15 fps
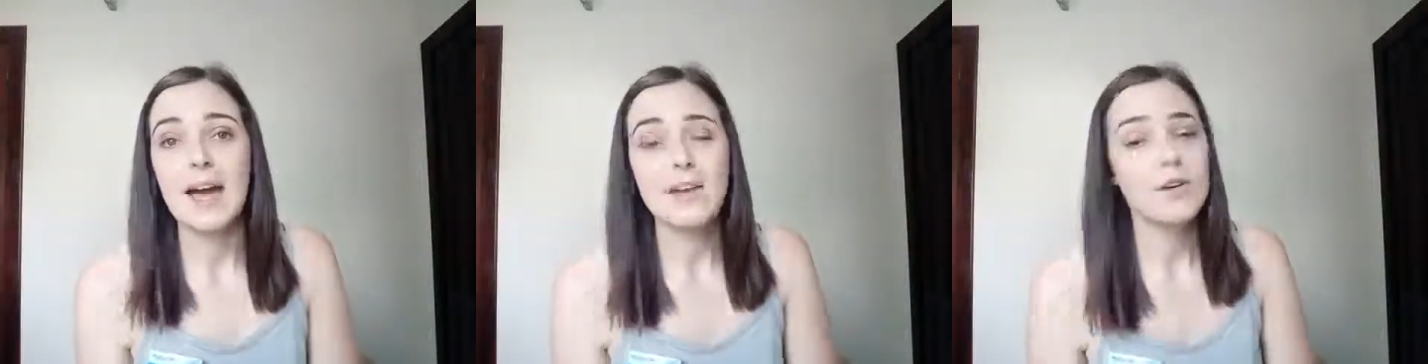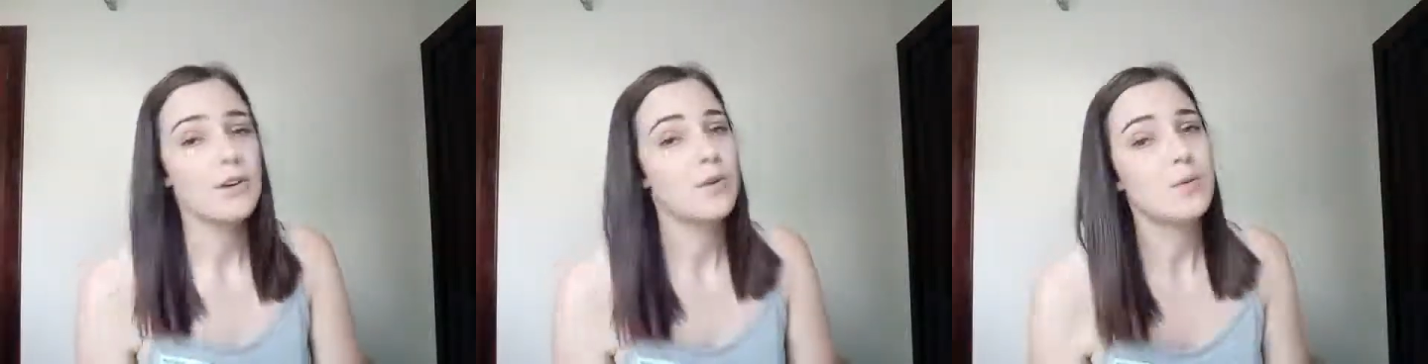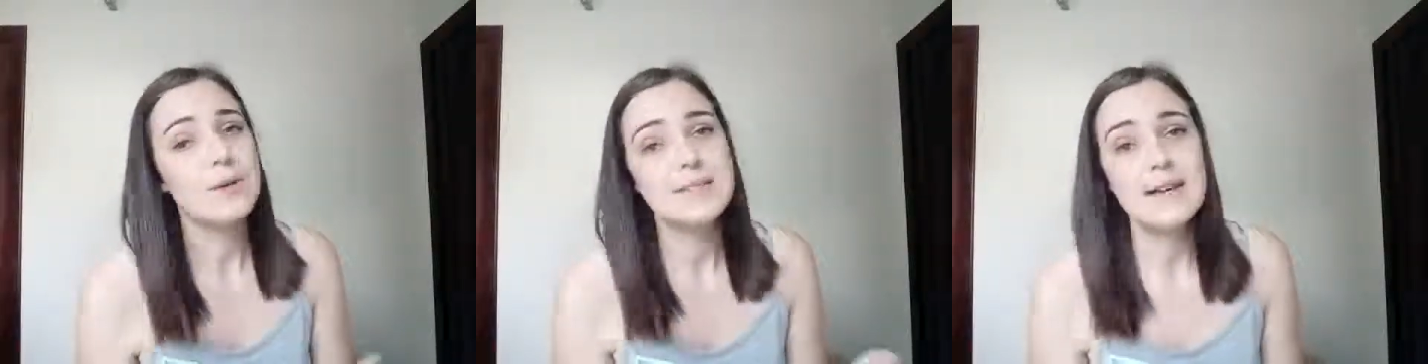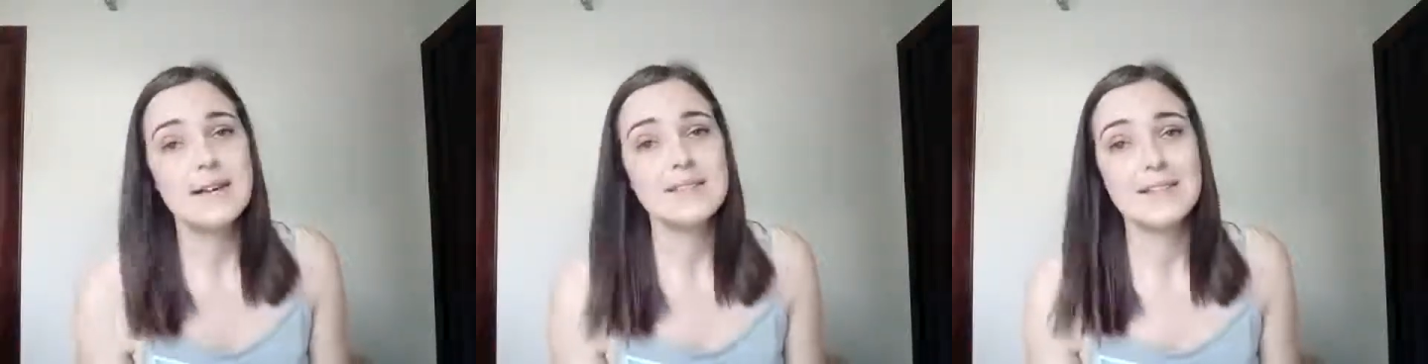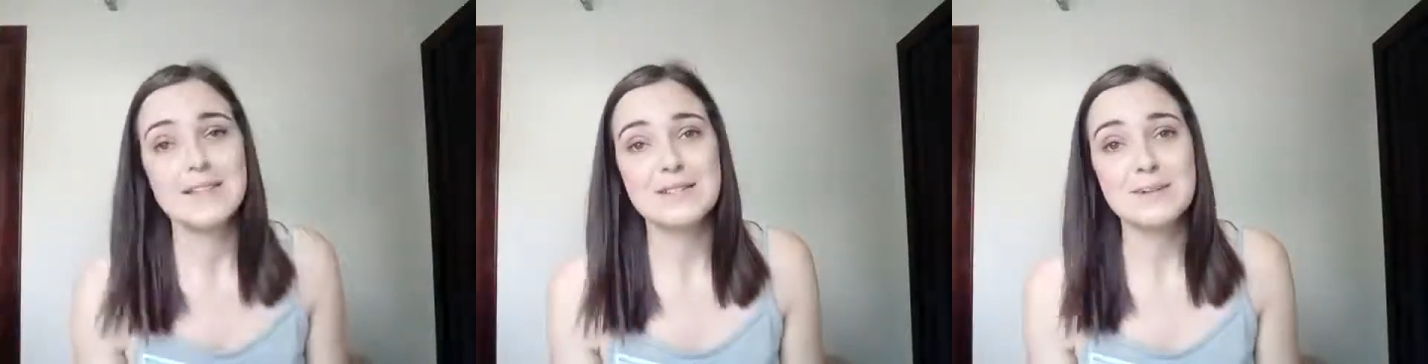You can always
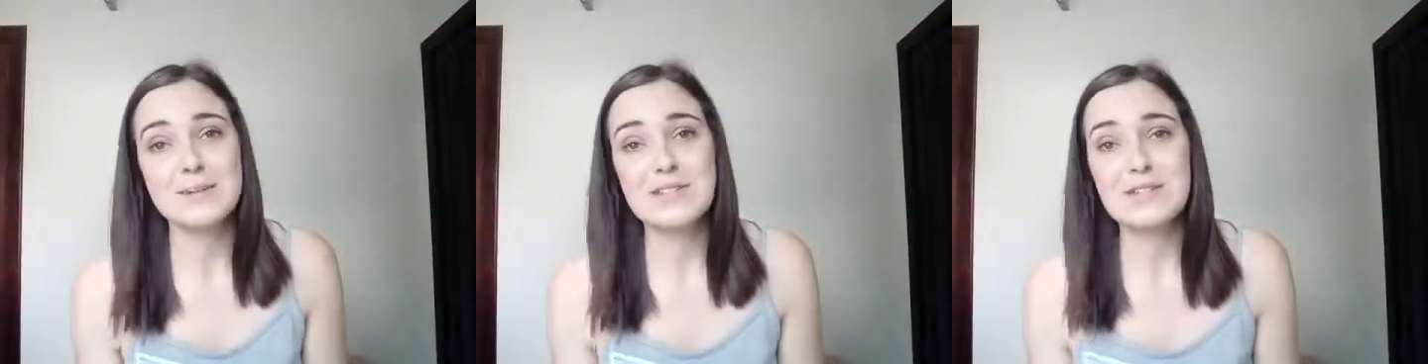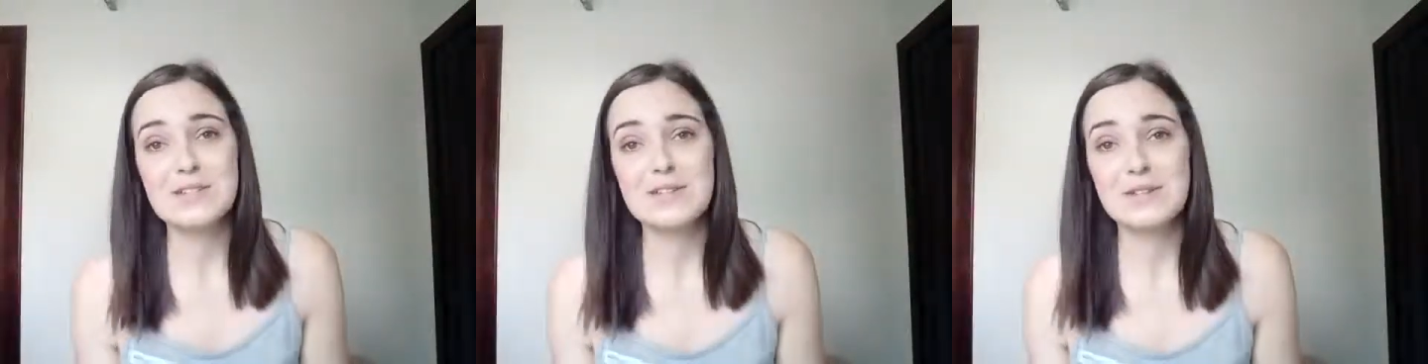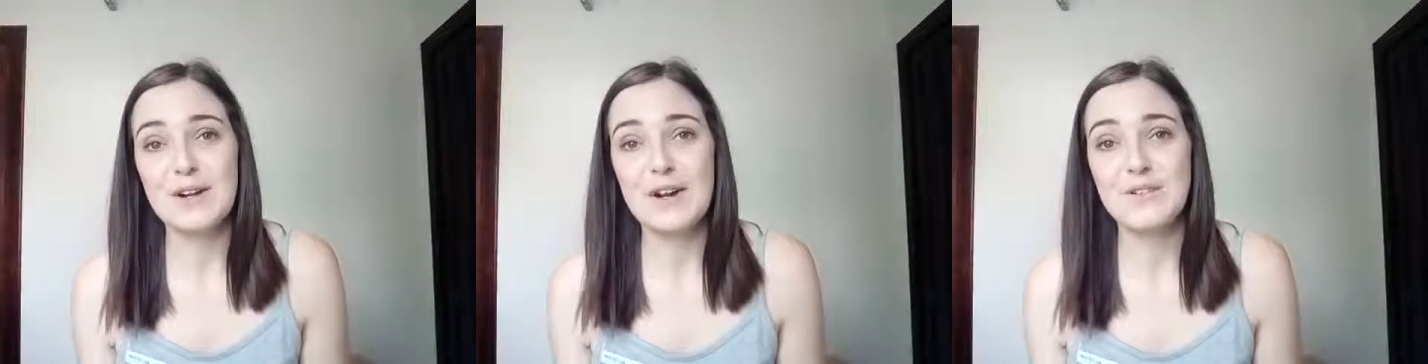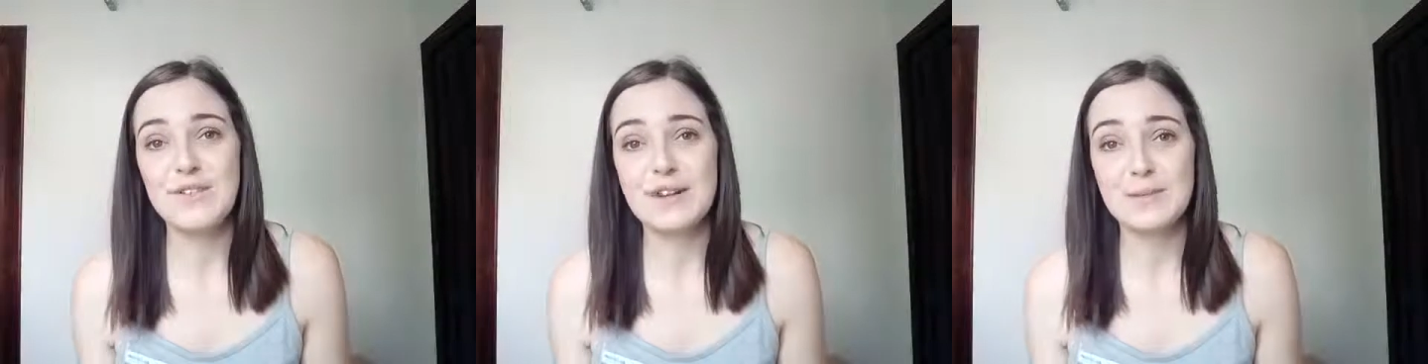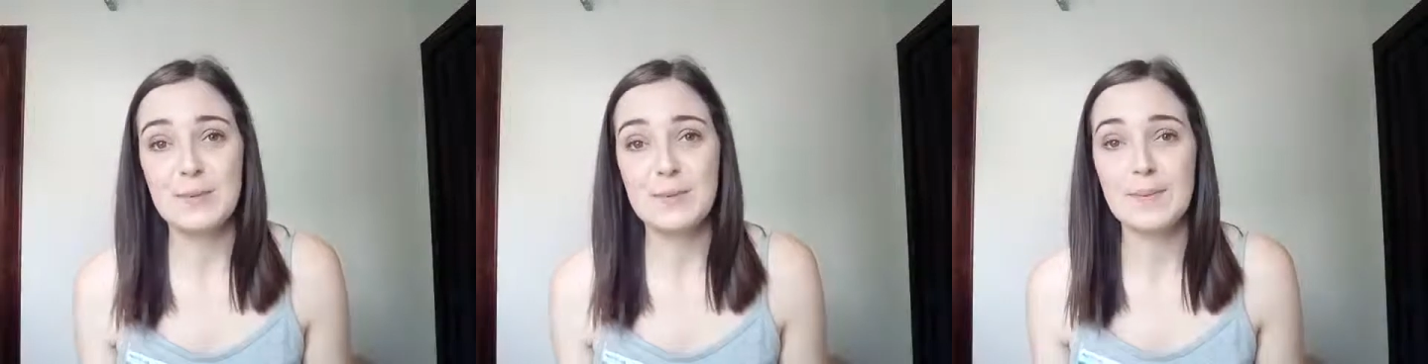ask us questions on our
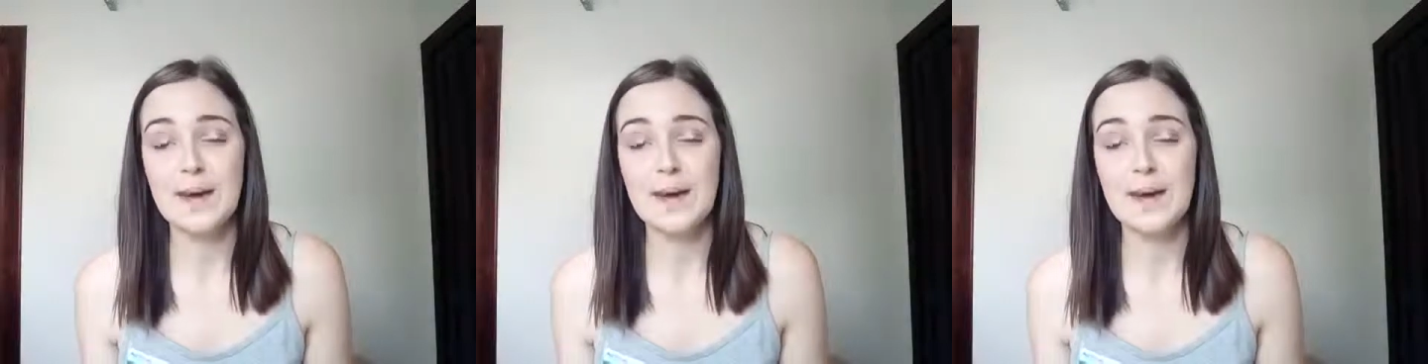Facebook